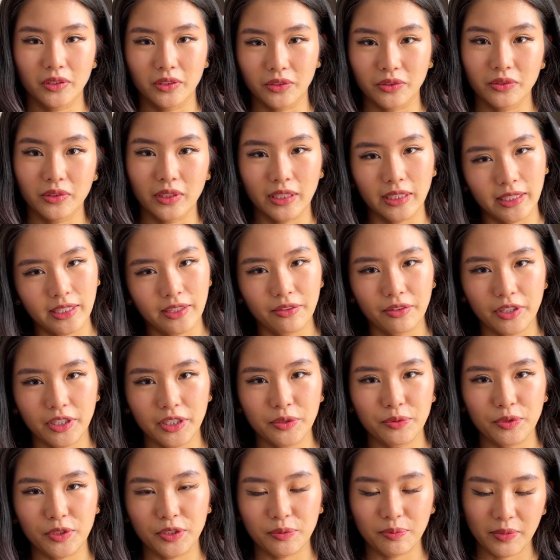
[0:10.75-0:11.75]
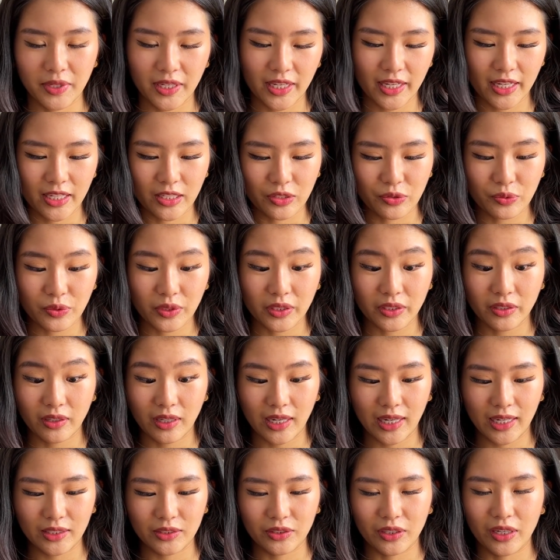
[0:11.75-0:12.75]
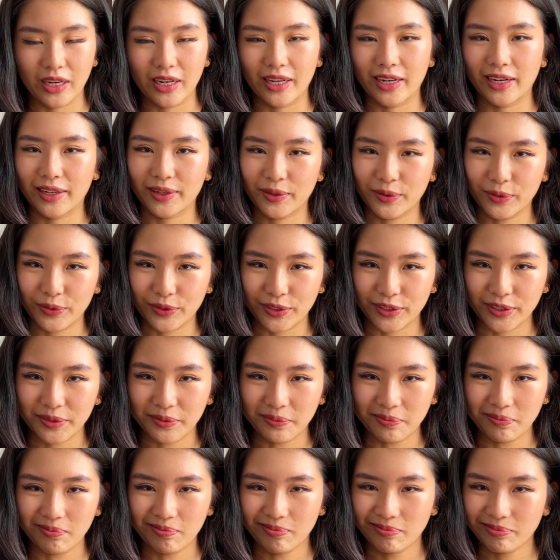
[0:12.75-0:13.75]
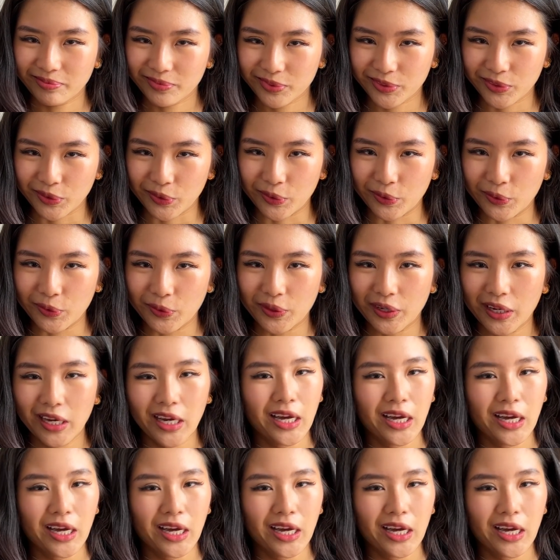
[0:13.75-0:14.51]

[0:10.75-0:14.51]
to do a get ready with me and do a little heart to heart, I couldn't. So